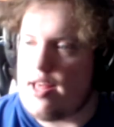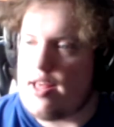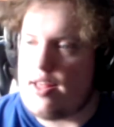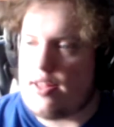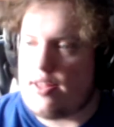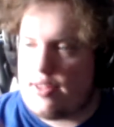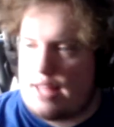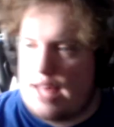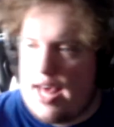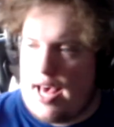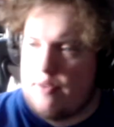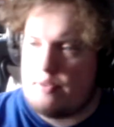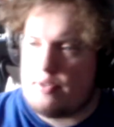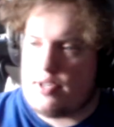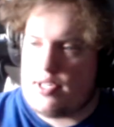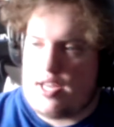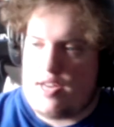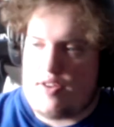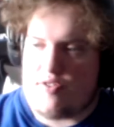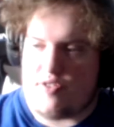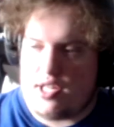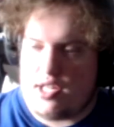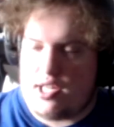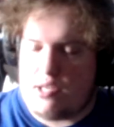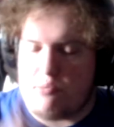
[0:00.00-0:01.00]
That would
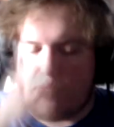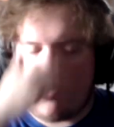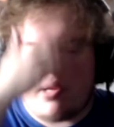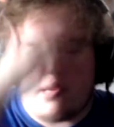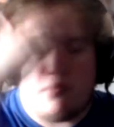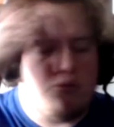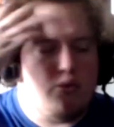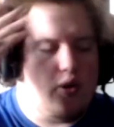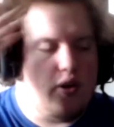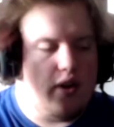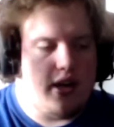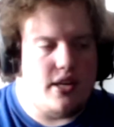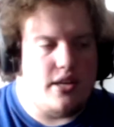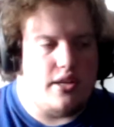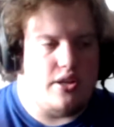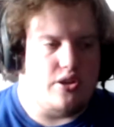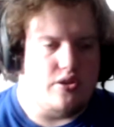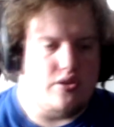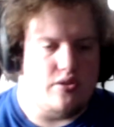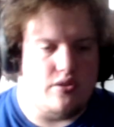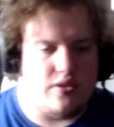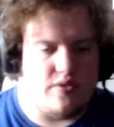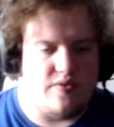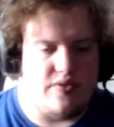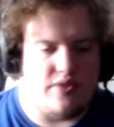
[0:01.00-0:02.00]
definitely be more
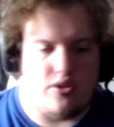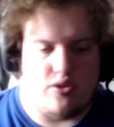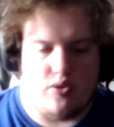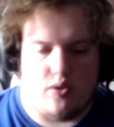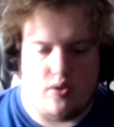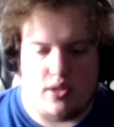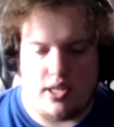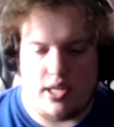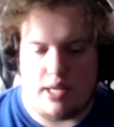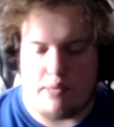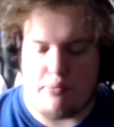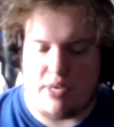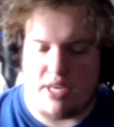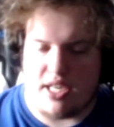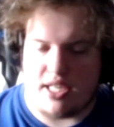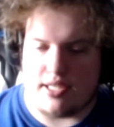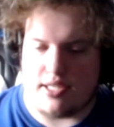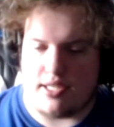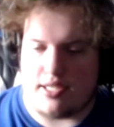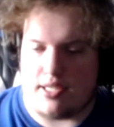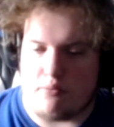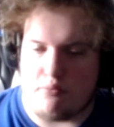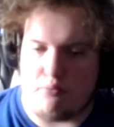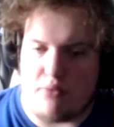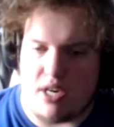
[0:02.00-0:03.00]
used for dueling because
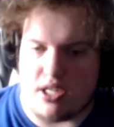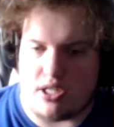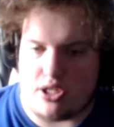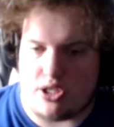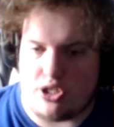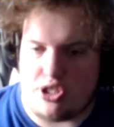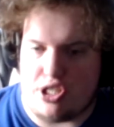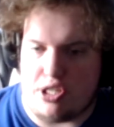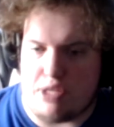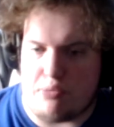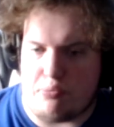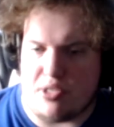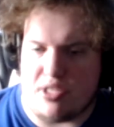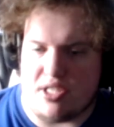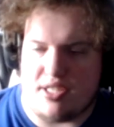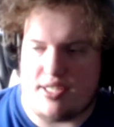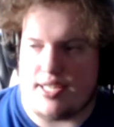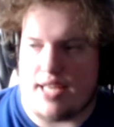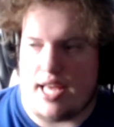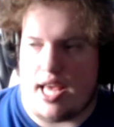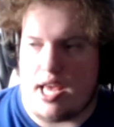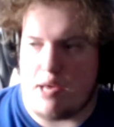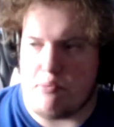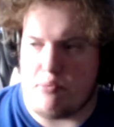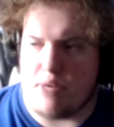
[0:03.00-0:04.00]
it's a much cheaper
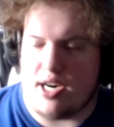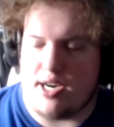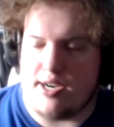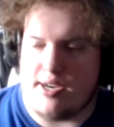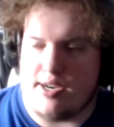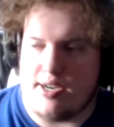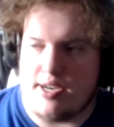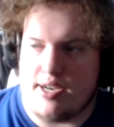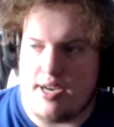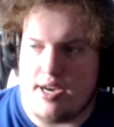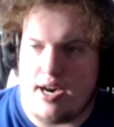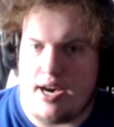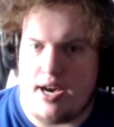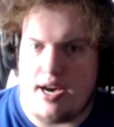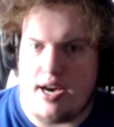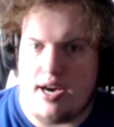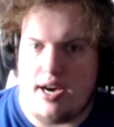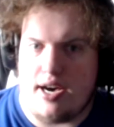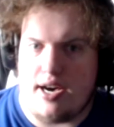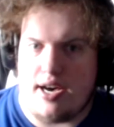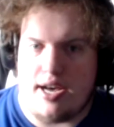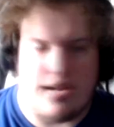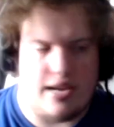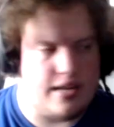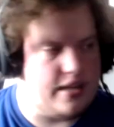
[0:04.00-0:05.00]
saber.
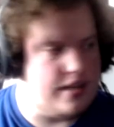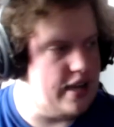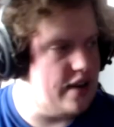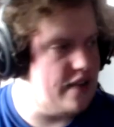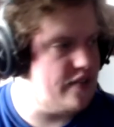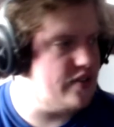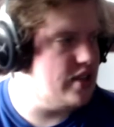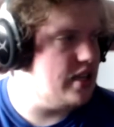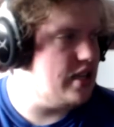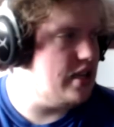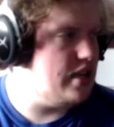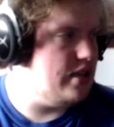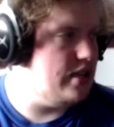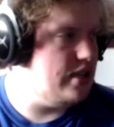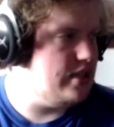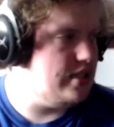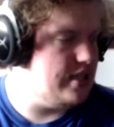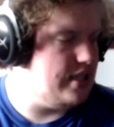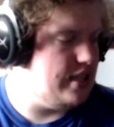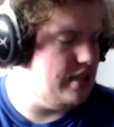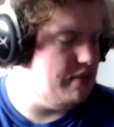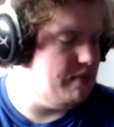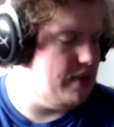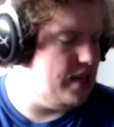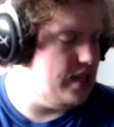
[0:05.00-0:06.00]
I could definitely
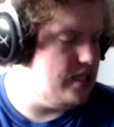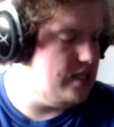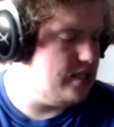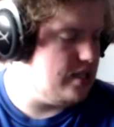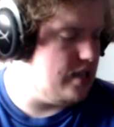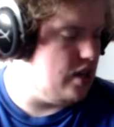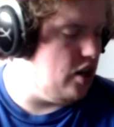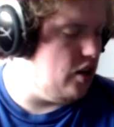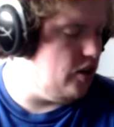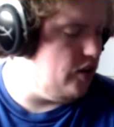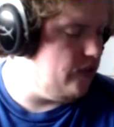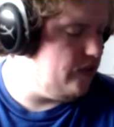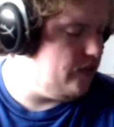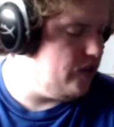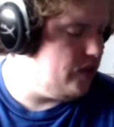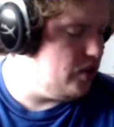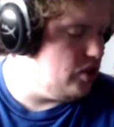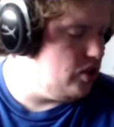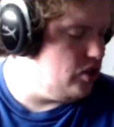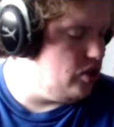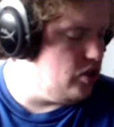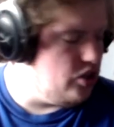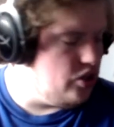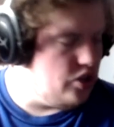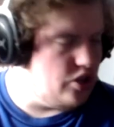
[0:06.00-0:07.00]
see myself
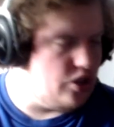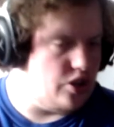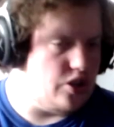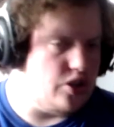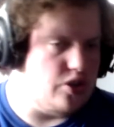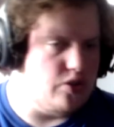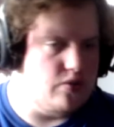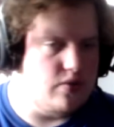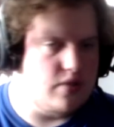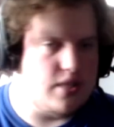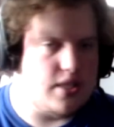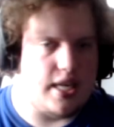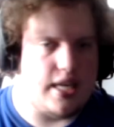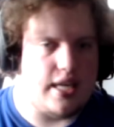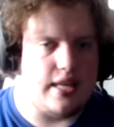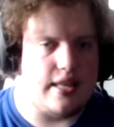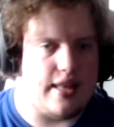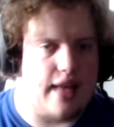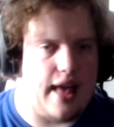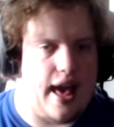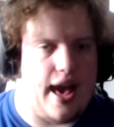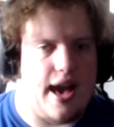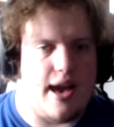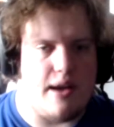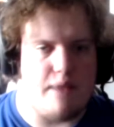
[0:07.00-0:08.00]
using
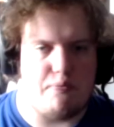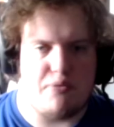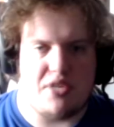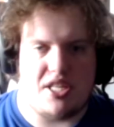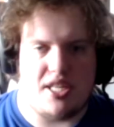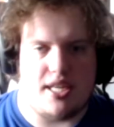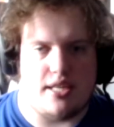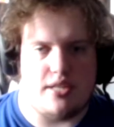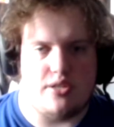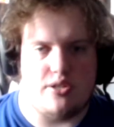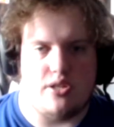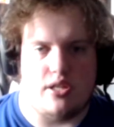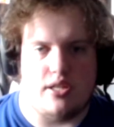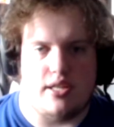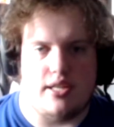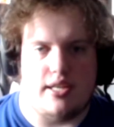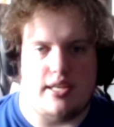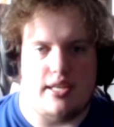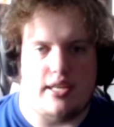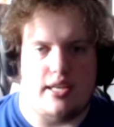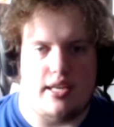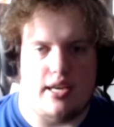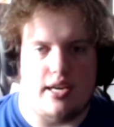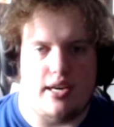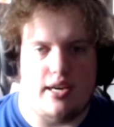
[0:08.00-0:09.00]
that
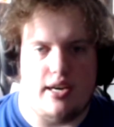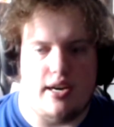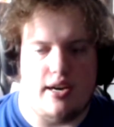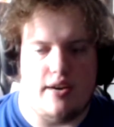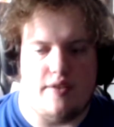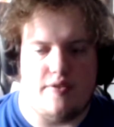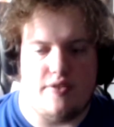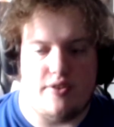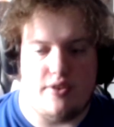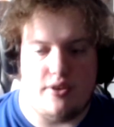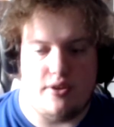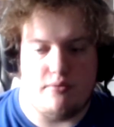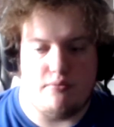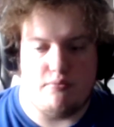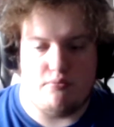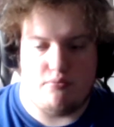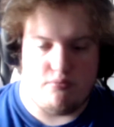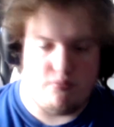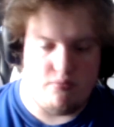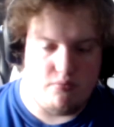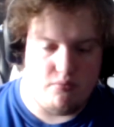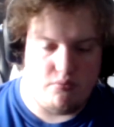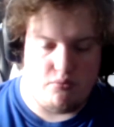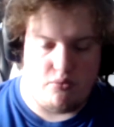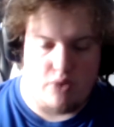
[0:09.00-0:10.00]
potentially for
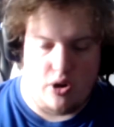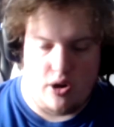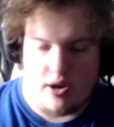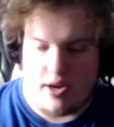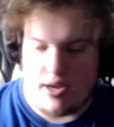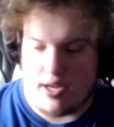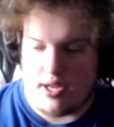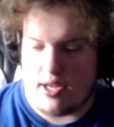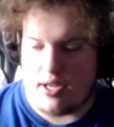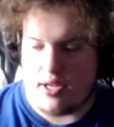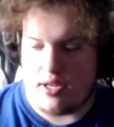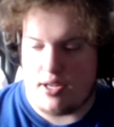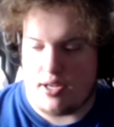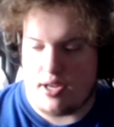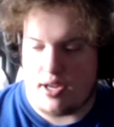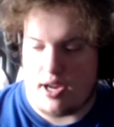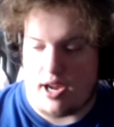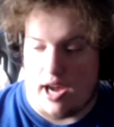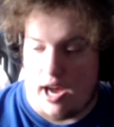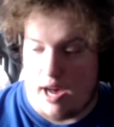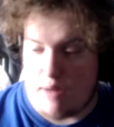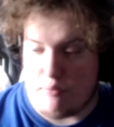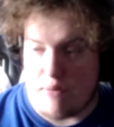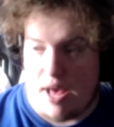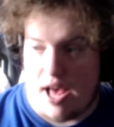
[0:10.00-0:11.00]
more
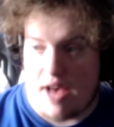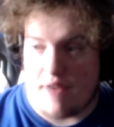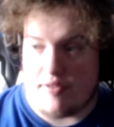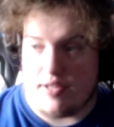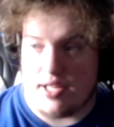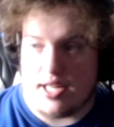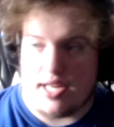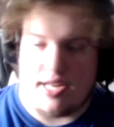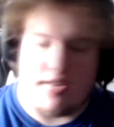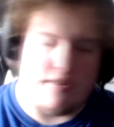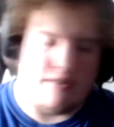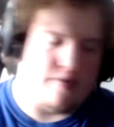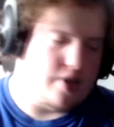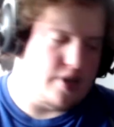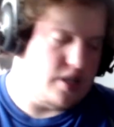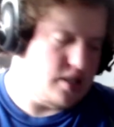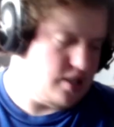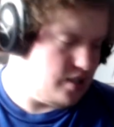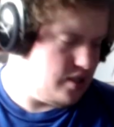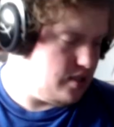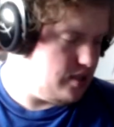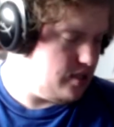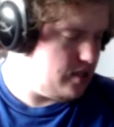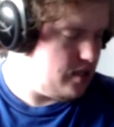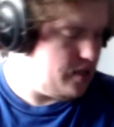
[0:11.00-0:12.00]
combat related
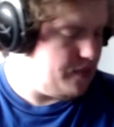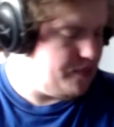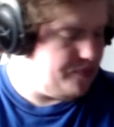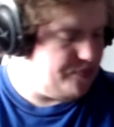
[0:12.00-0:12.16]
reasons.